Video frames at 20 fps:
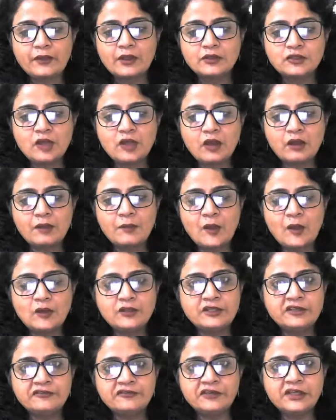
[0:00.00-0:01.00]
talk about
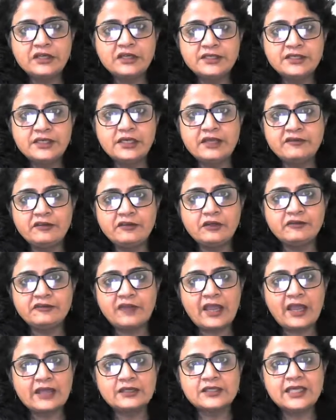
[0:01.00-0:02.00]
the difficulty level of
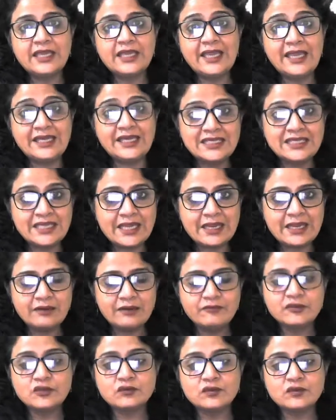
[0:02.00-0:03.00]
CAT PT,
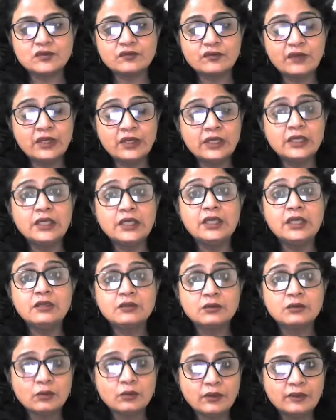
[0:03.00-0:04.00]
which is
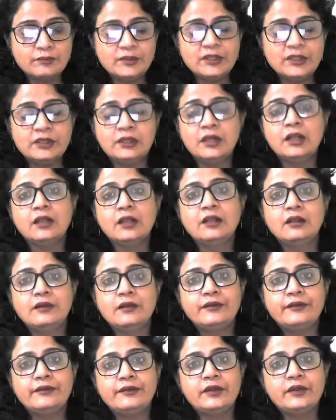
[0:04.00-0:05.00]
fairly doable,
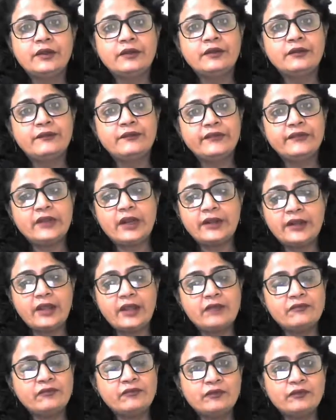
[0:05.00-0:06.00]
the
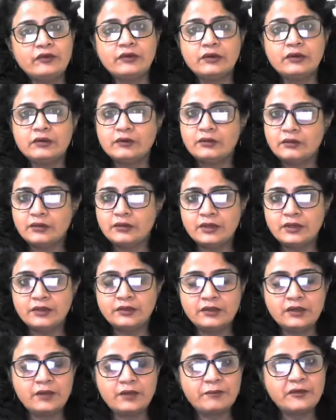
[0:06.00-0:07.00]
attempt would,
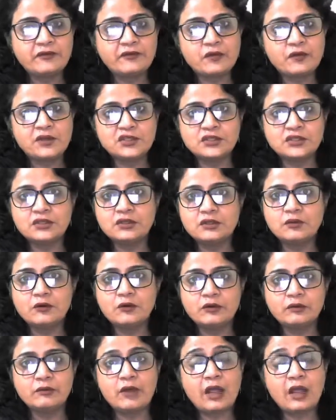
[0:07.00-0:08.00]
the number of questions
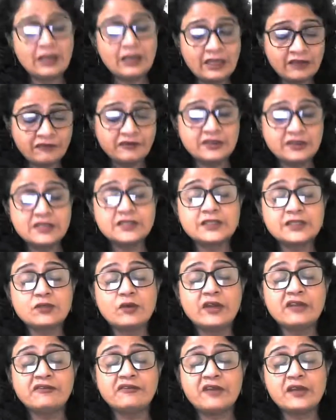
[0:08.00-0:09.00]
would, if it is
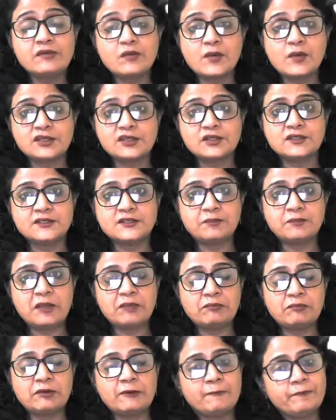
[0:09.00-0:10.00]
25 questions
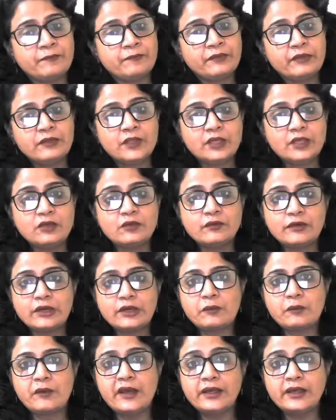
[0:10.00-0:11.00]
paper, then you would
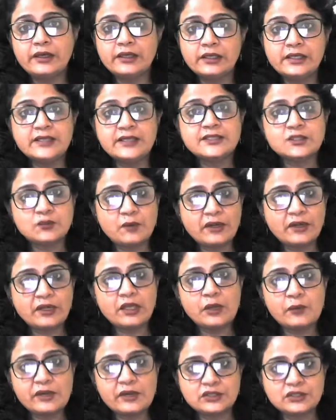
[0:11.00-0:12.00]
require at least
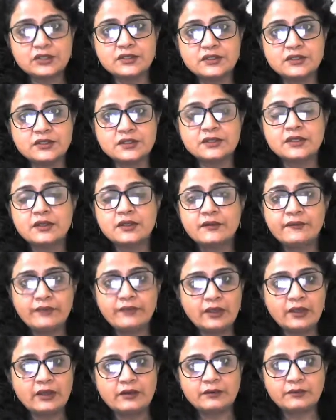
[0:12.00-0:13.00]
20 questions
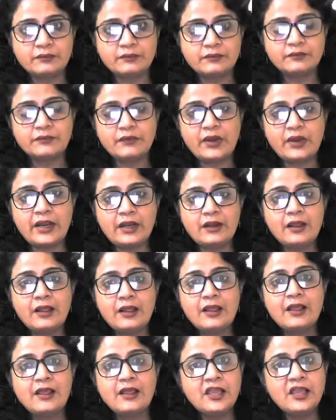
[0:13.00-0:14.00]
there, right?
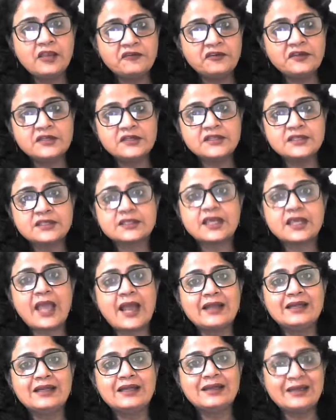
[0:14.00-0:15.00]
If it is
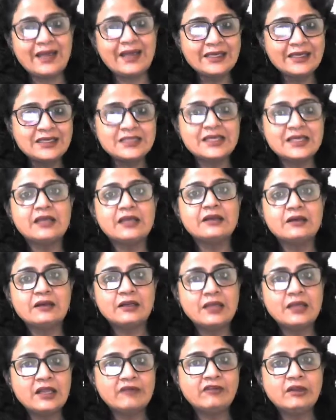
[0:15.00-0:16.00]
CAT
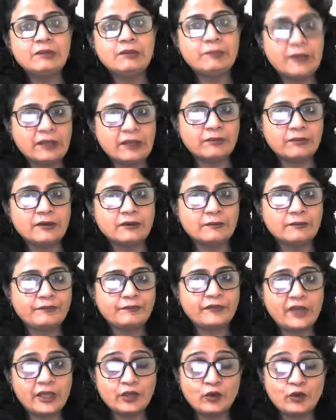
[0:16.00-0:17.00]
19 level paper,
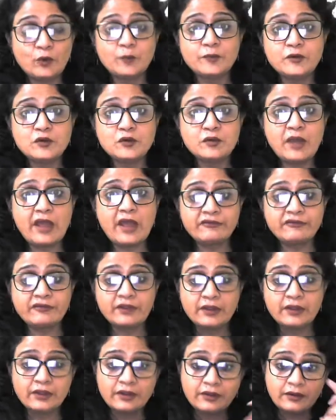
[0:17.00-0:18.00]
I hope you have
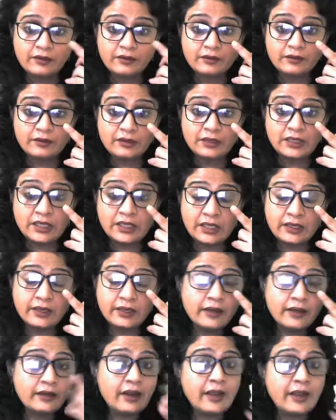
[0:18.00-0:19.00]

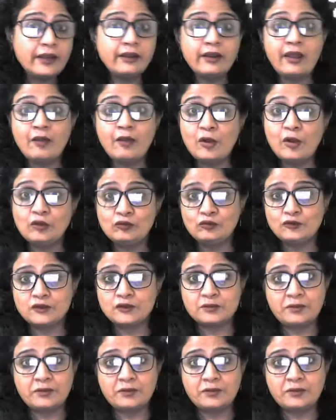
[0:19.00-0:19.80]
clear idea about those